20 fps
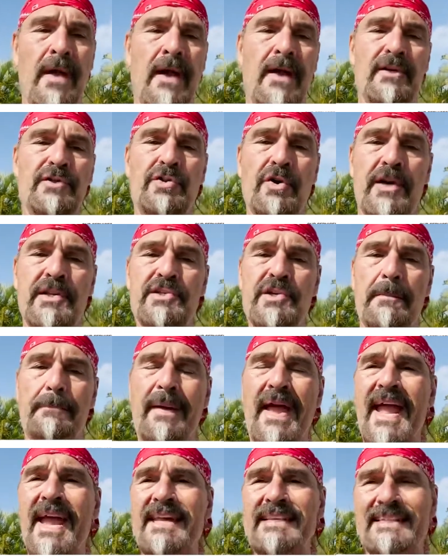Deutsche
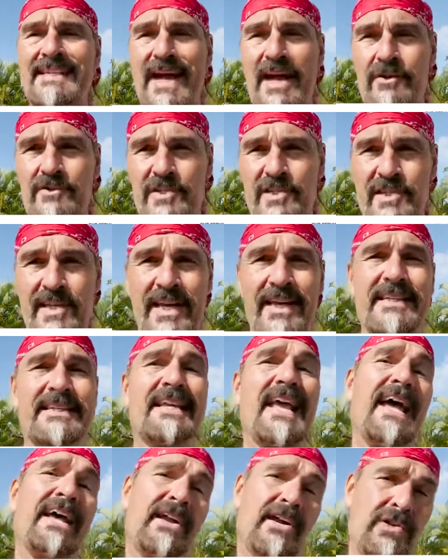Bank down 6.
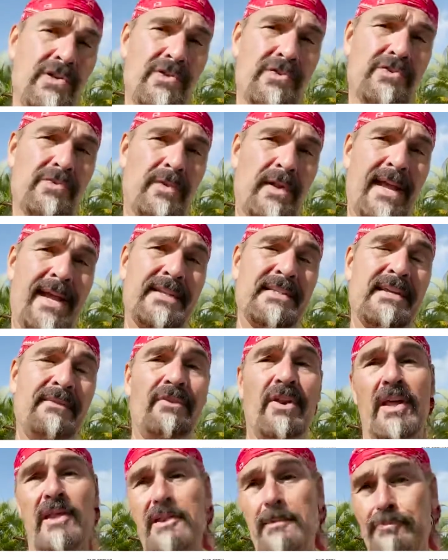Had unusual
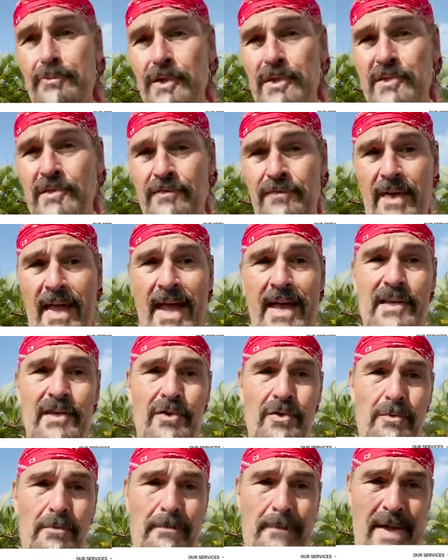activity in the puts of that,
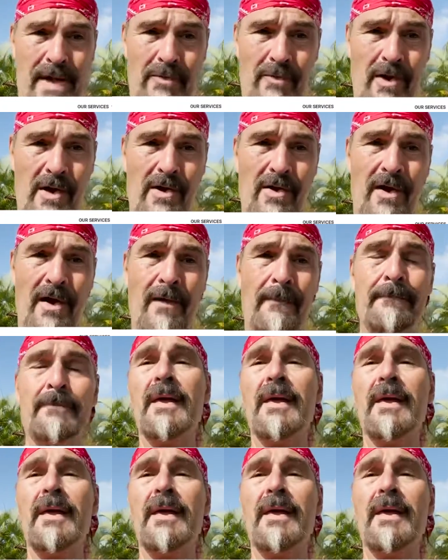you may recall.